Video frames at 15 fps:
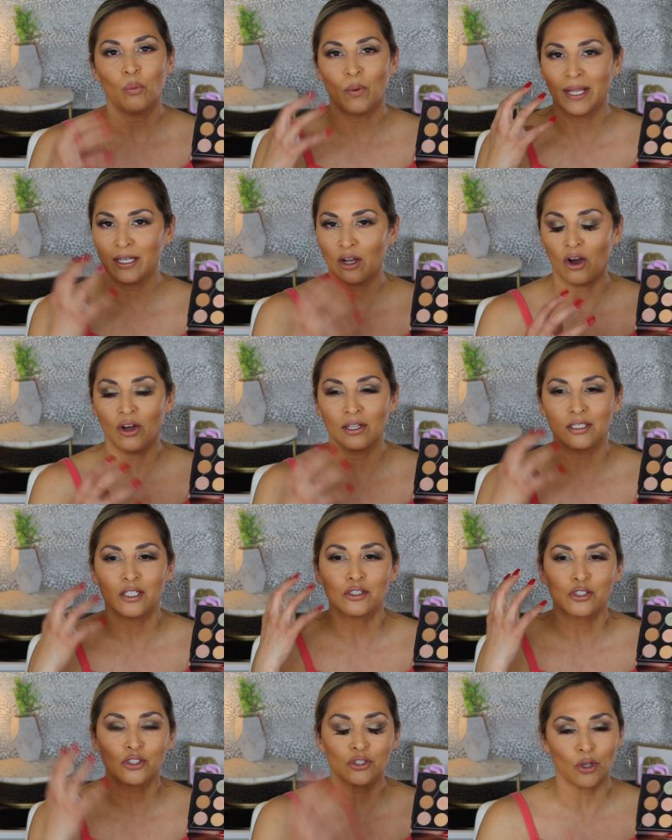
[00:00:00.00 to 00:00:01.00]
went on
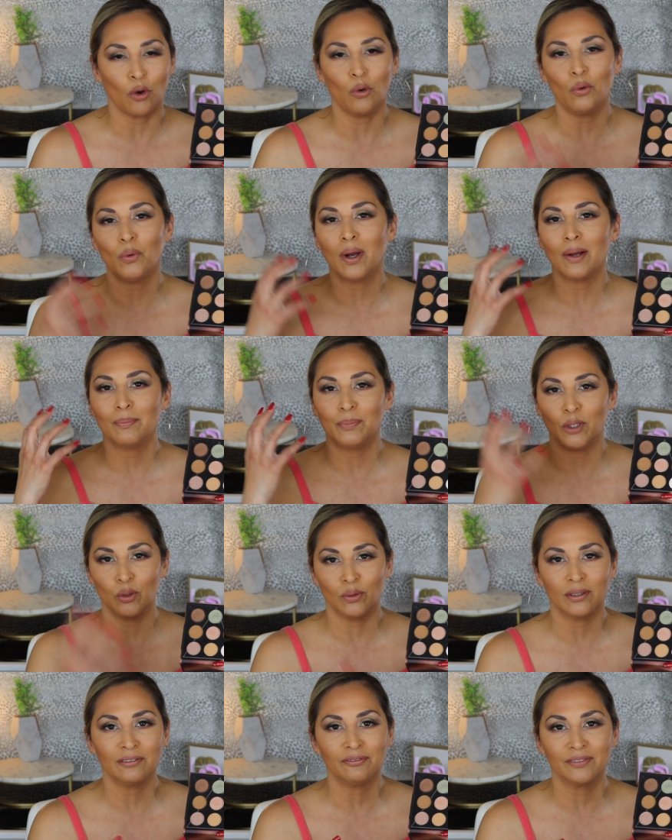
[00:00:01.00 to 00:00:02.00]
so
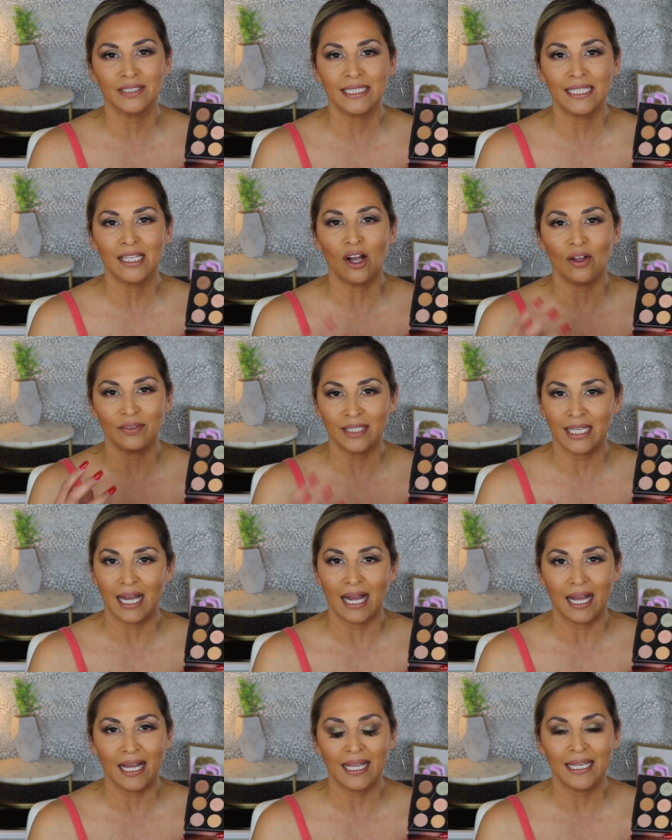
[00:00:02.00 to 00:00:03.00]
beautifully on the
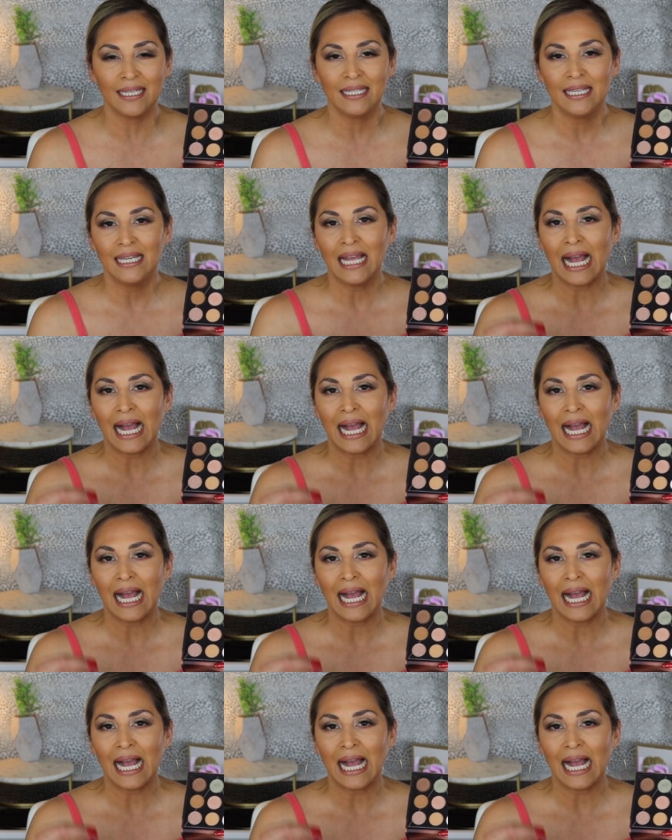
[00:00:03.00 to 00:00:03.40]
eye.